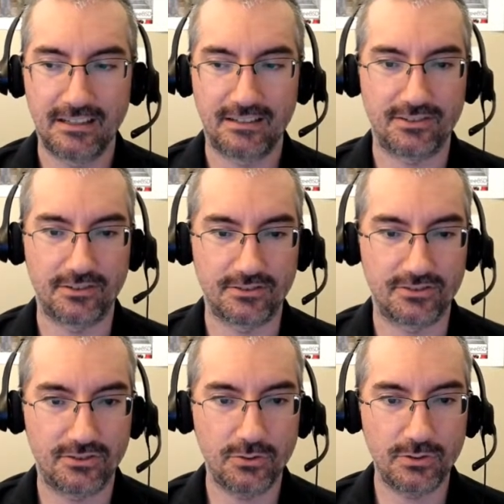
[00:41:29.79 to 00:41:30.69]
So
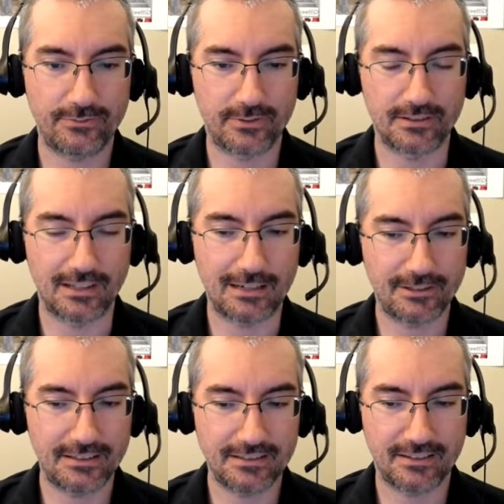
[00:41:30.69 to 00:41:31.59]
there's two different
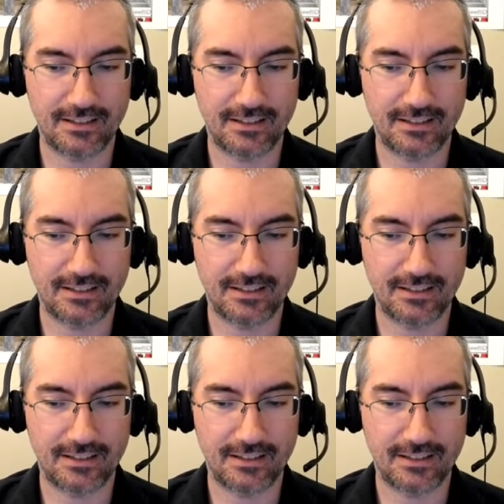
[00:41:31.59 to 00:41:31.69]
libraries.